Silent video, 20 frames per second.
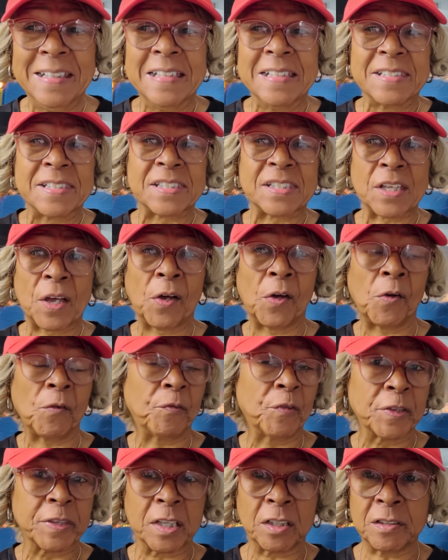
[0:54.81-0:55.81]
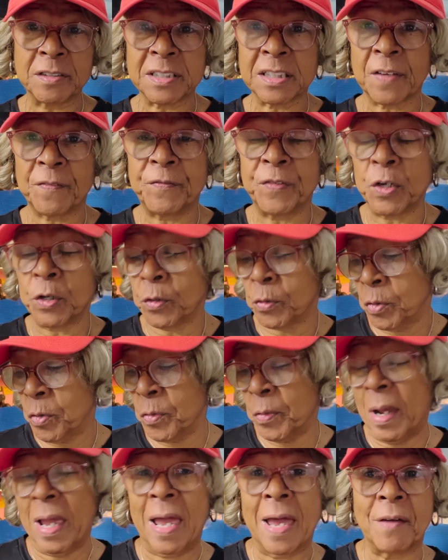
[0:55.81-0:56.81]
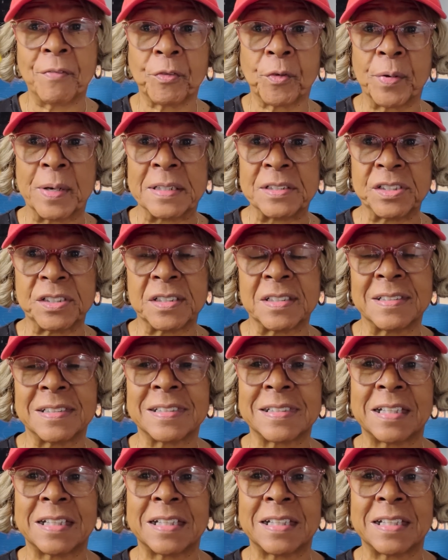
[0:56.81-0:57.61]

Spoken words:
So for those of you who have questions